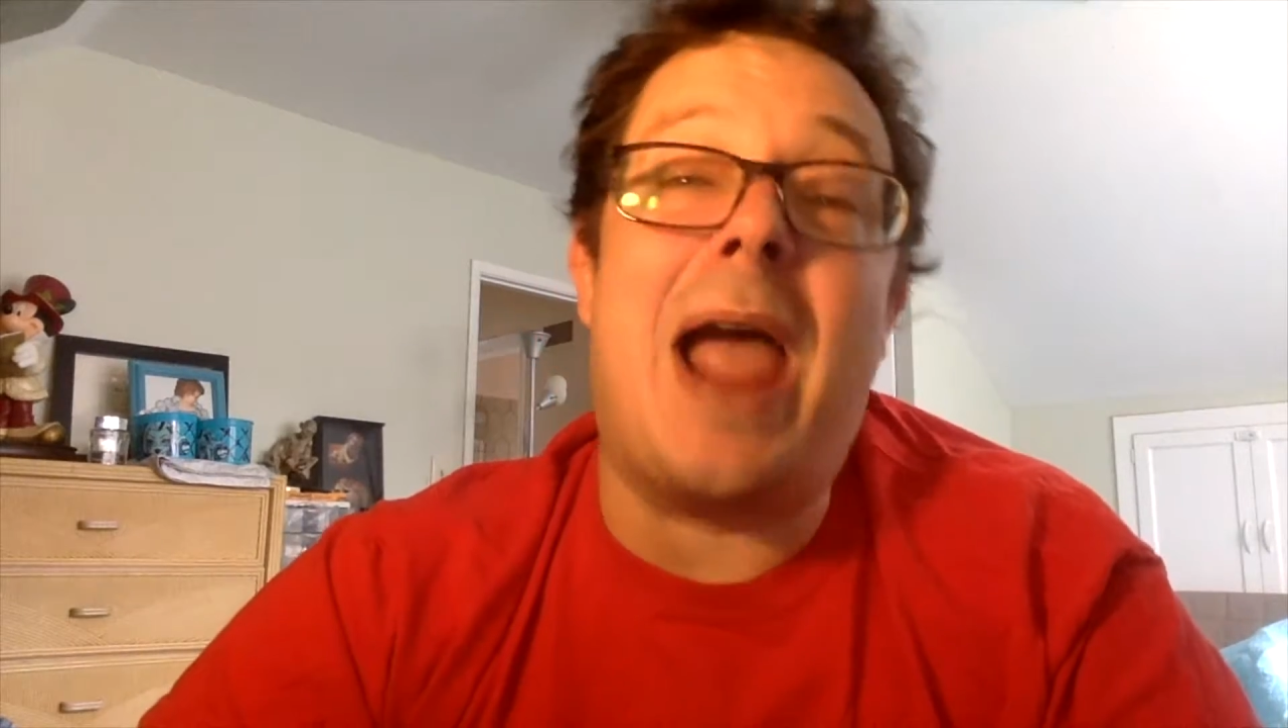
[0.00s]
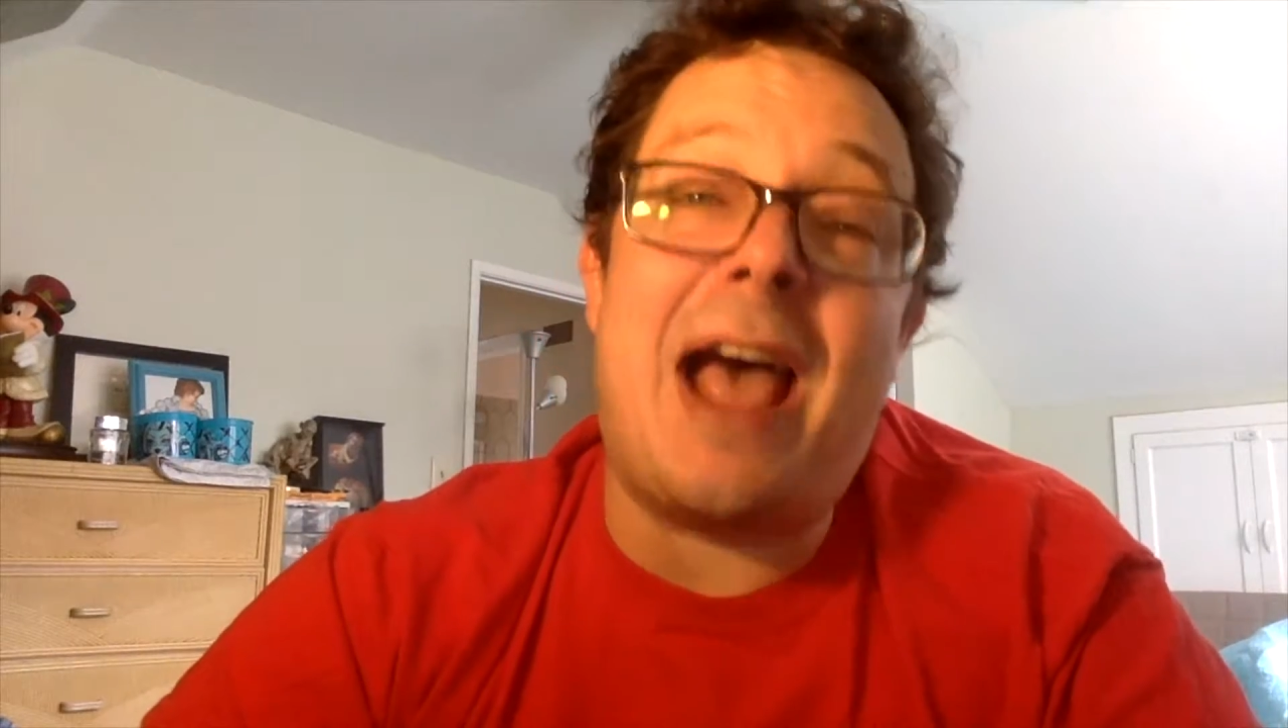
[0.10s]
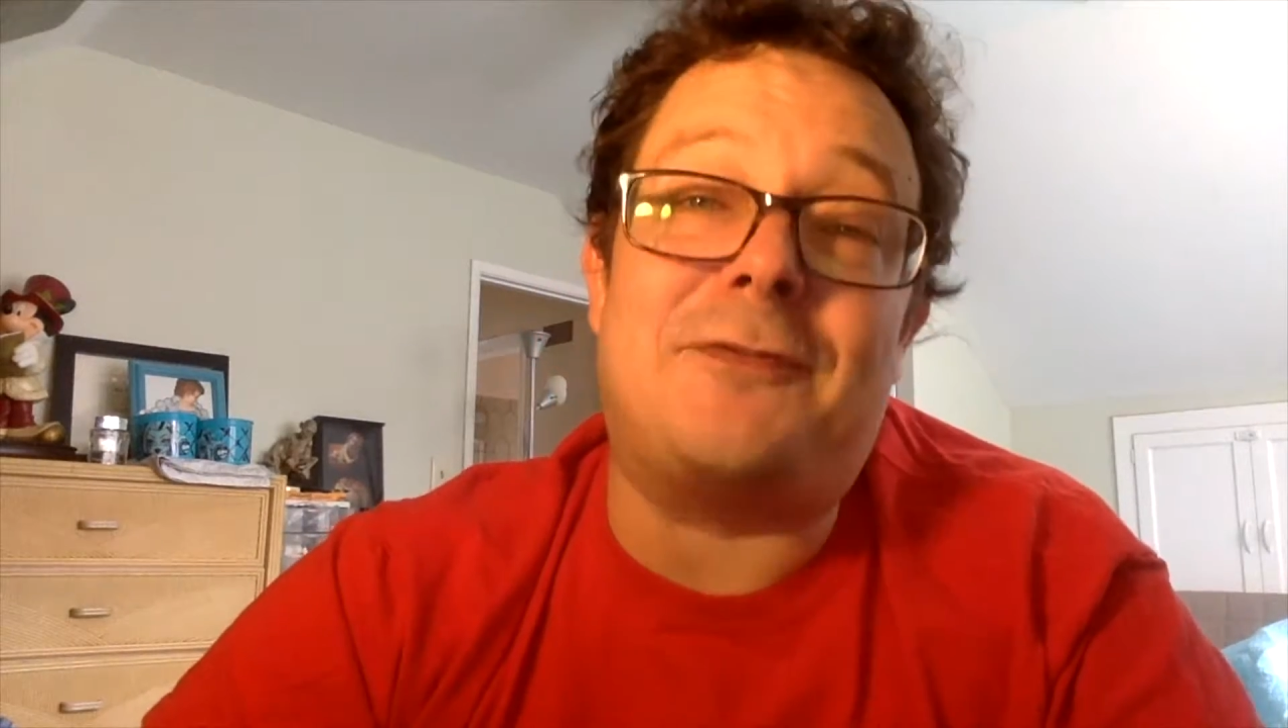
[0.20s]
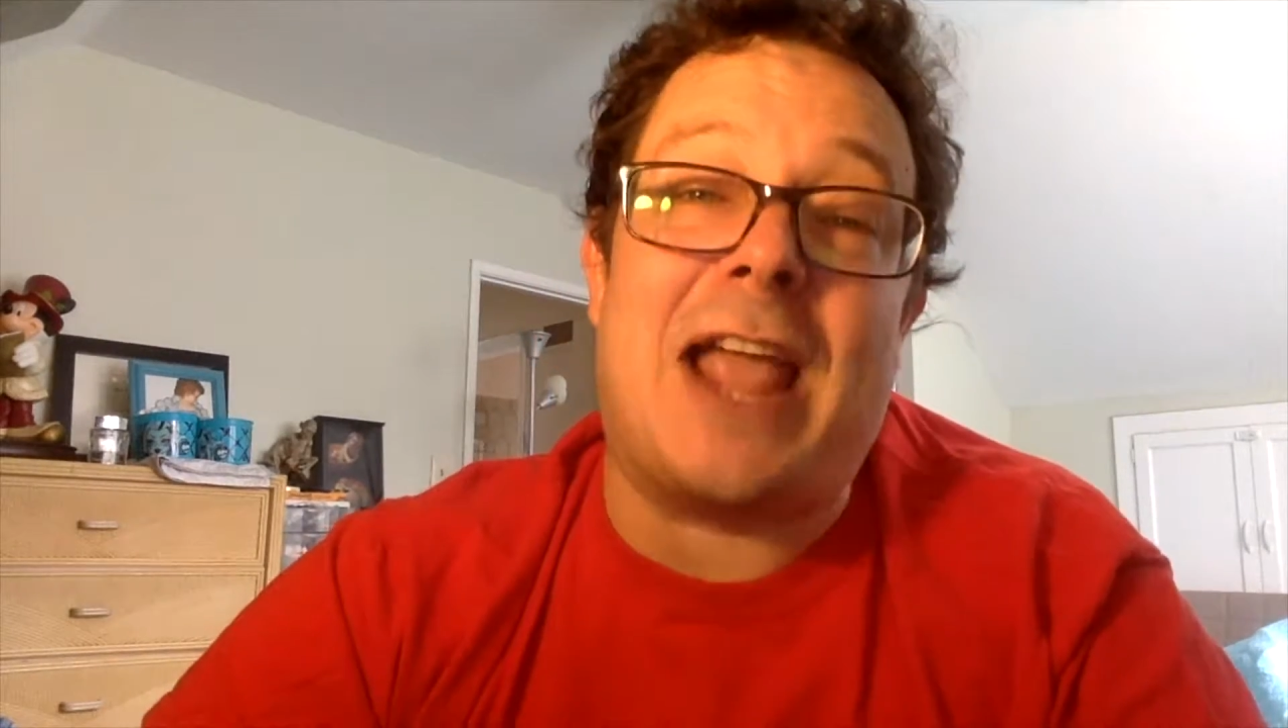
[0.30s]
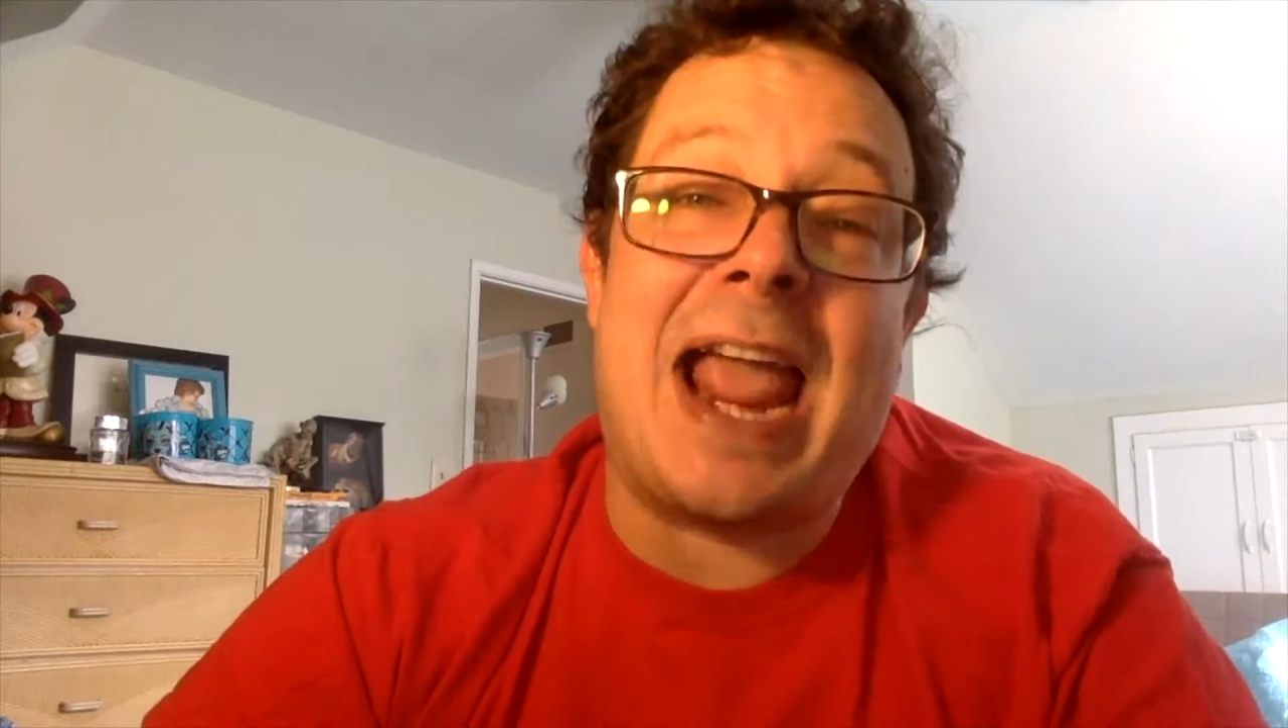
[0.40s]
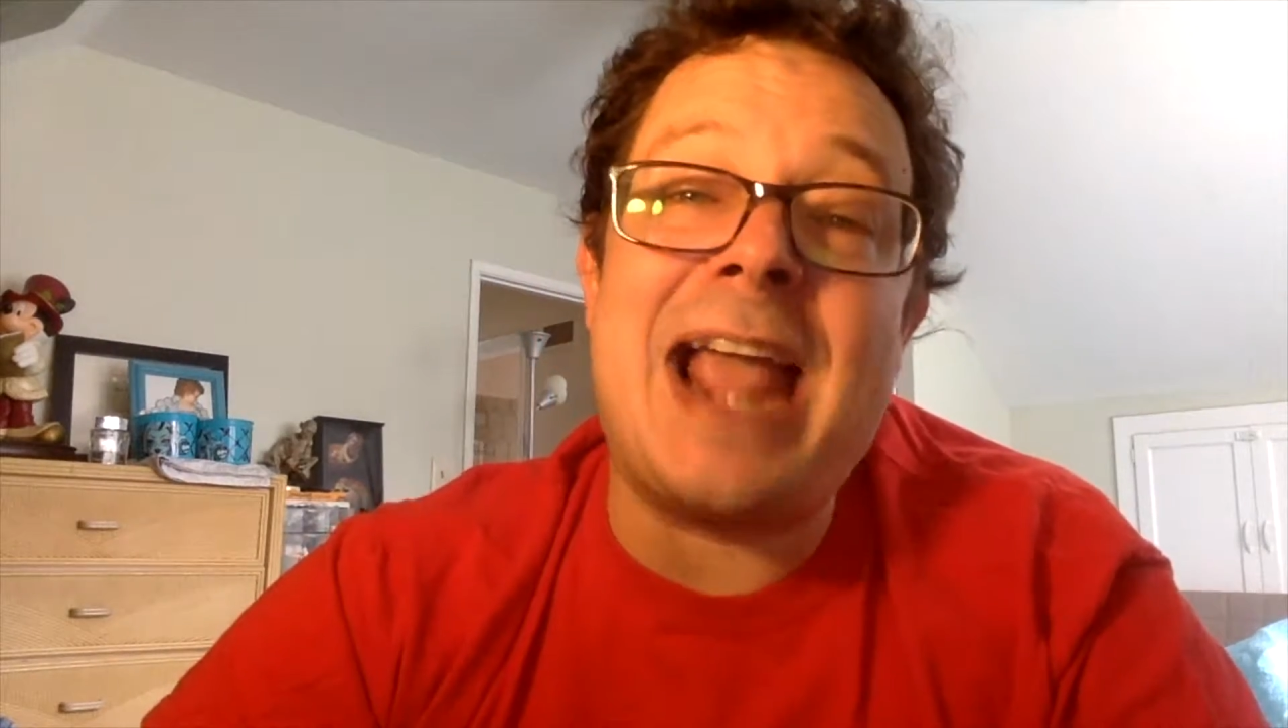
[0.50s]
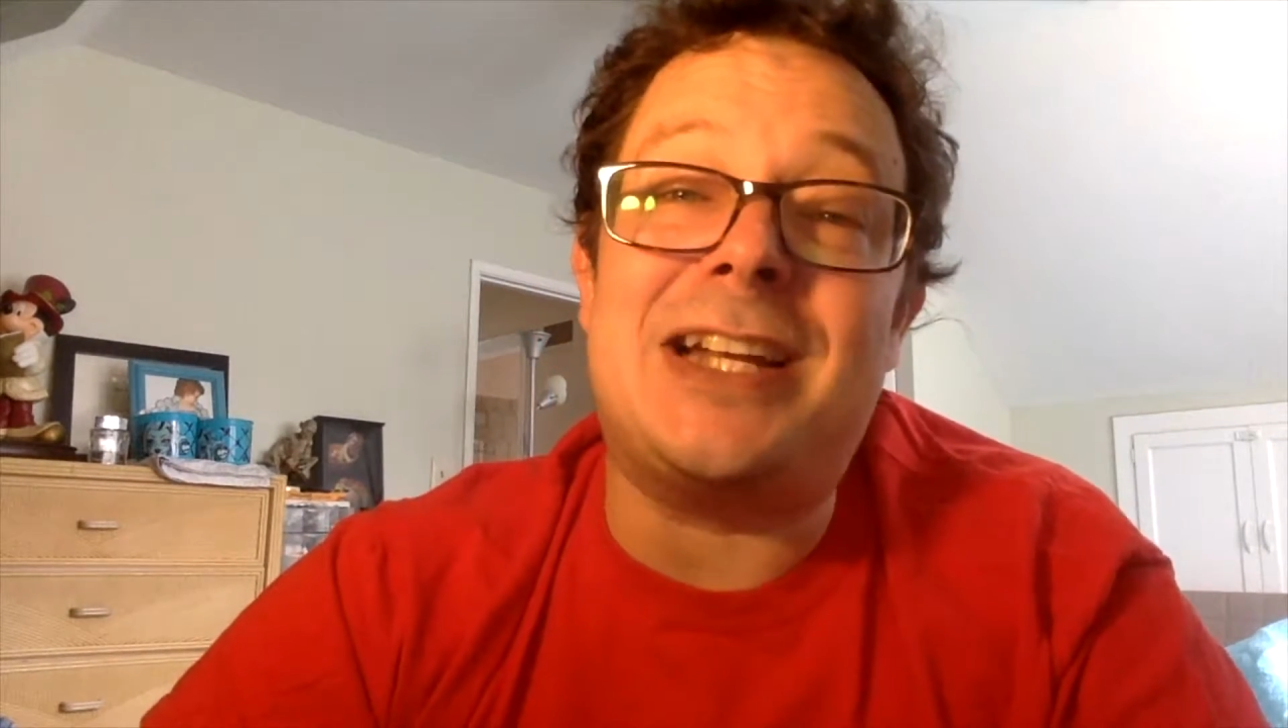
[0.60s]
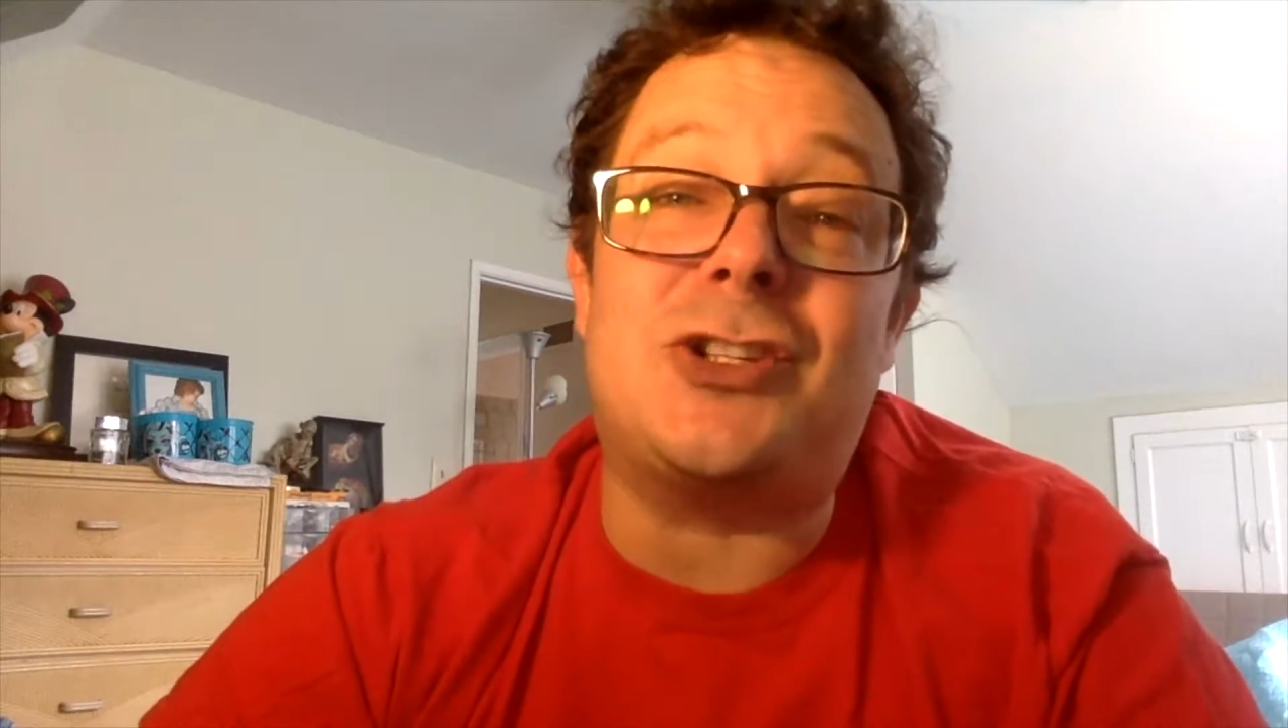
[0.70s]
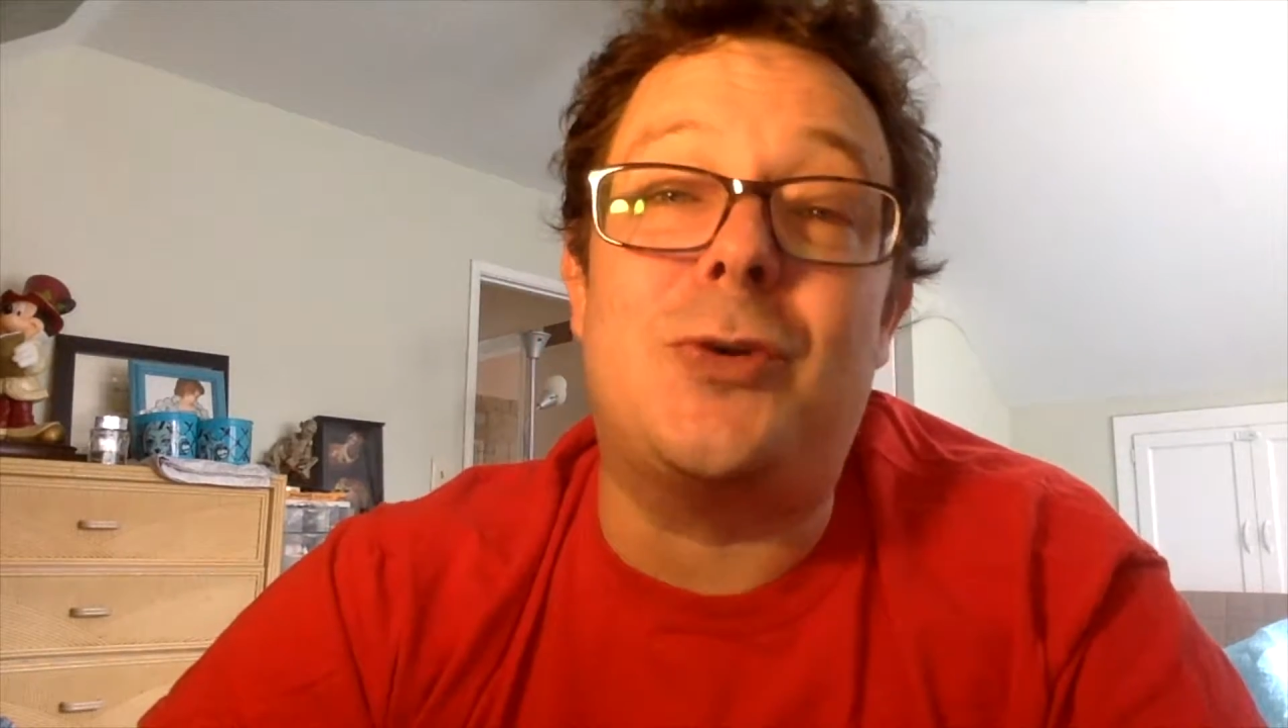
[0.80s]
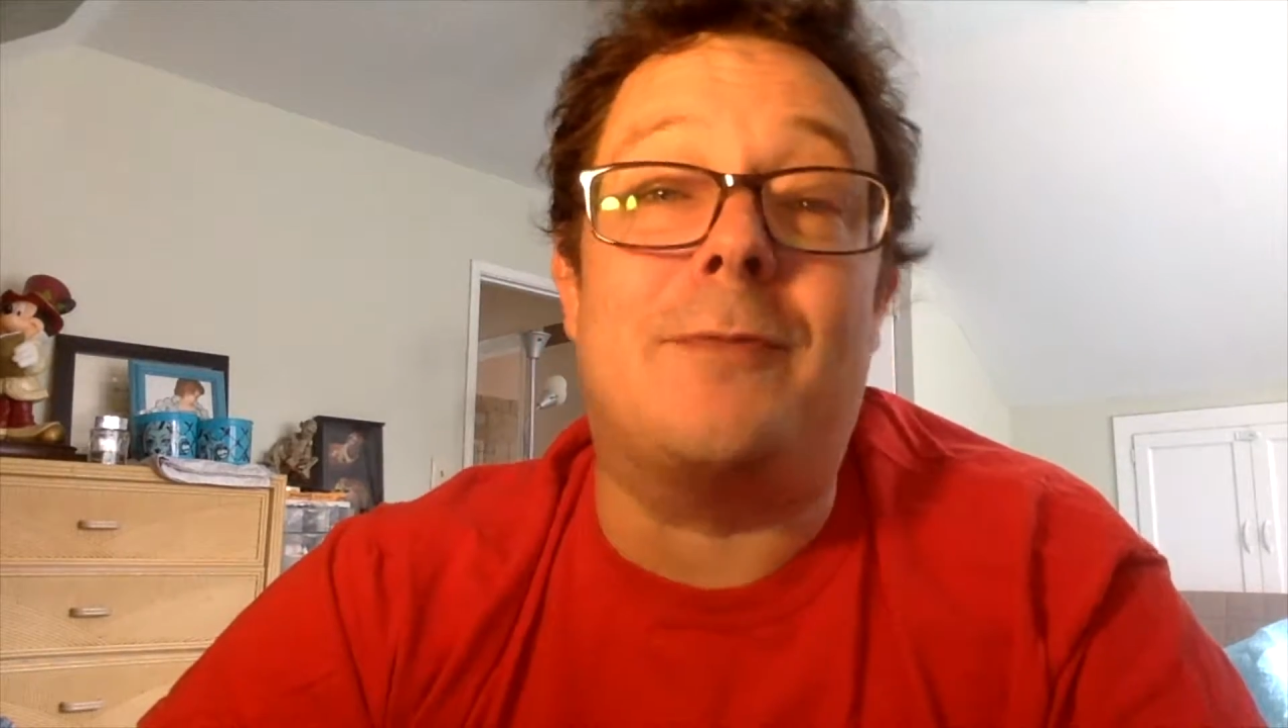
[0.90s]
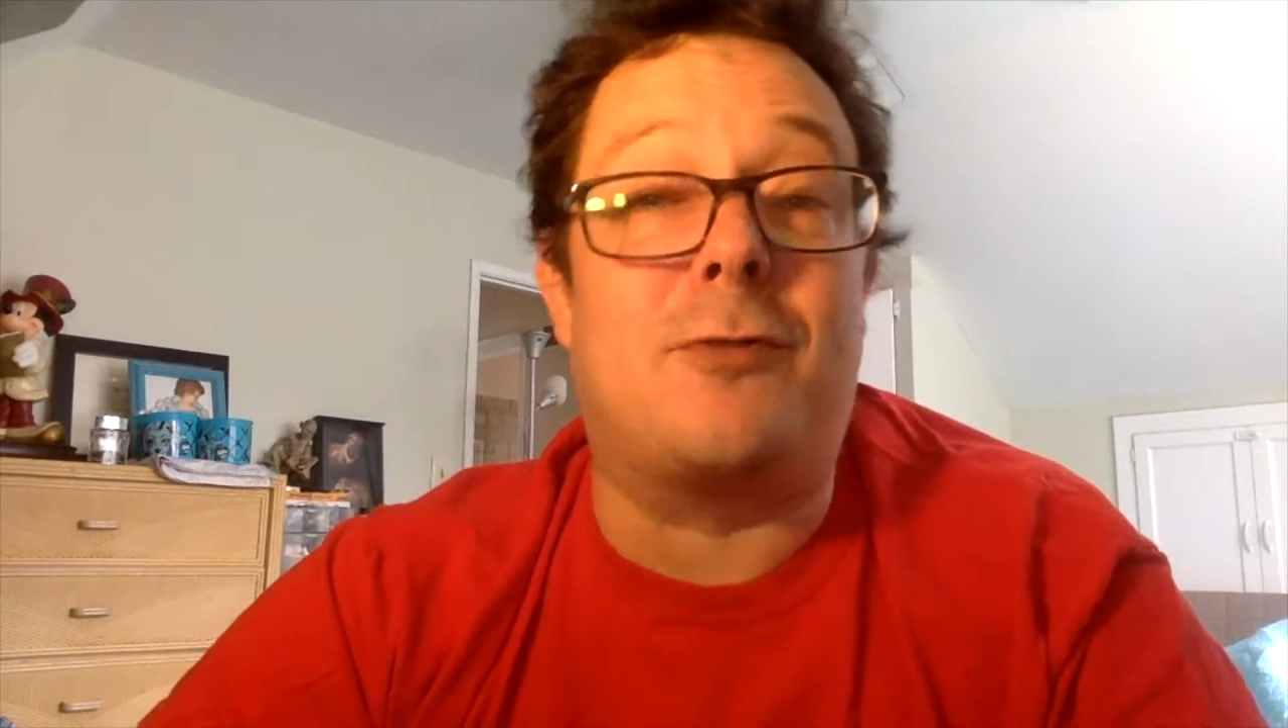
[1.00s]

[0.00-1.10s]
have to hand it to him